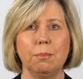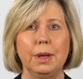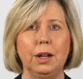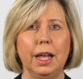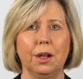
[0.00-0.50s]

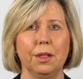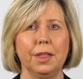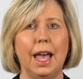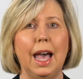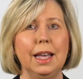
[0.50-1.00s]
mental
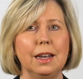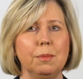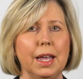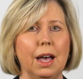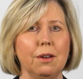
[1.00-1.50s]
health,
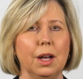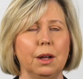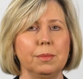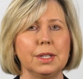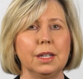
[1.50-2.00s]
academic
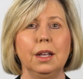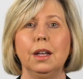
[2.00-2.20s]
outcomes,